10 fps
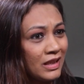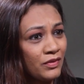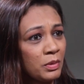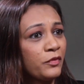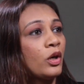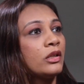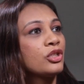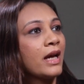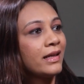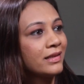Even before the
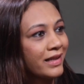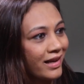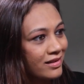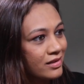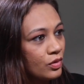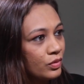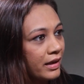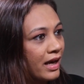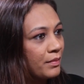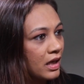child tells you
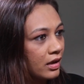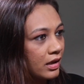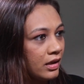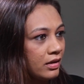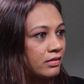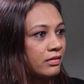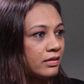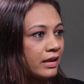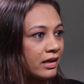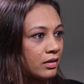that I'm hungry,
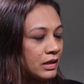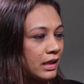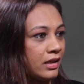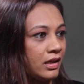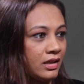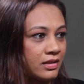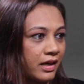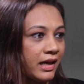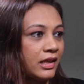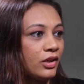that tikki is
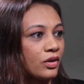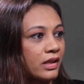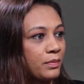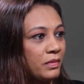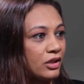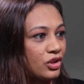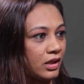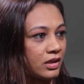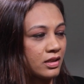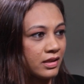ready or that
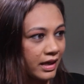milkshake is